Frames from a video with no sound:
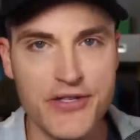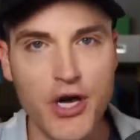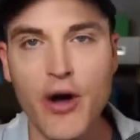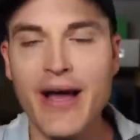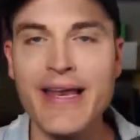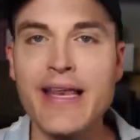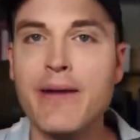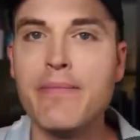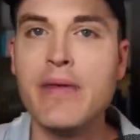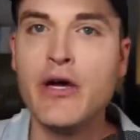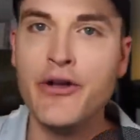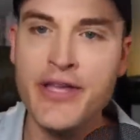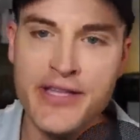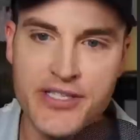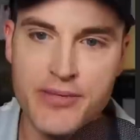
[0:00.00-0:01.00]
Oh, I need a
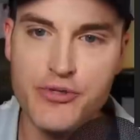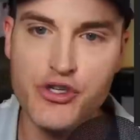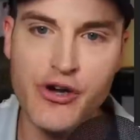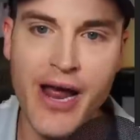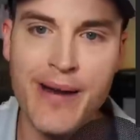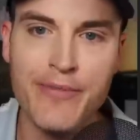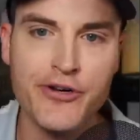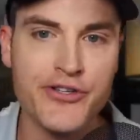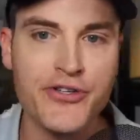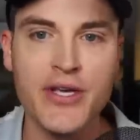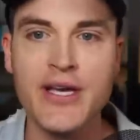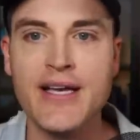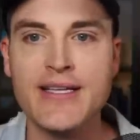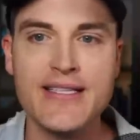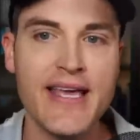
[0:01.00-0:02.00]
million subscribers
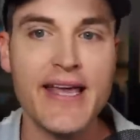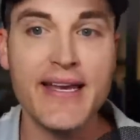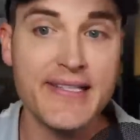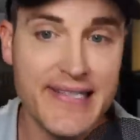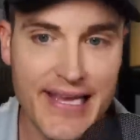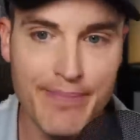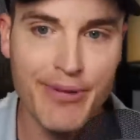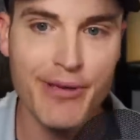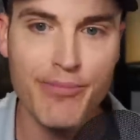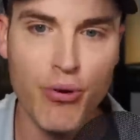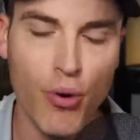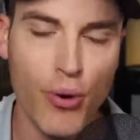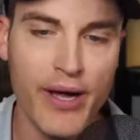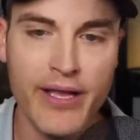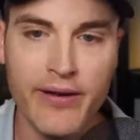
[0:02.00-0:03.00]
to hit a tipping
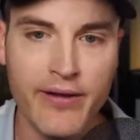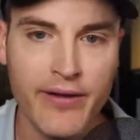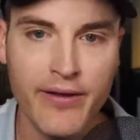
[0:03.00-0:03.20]
point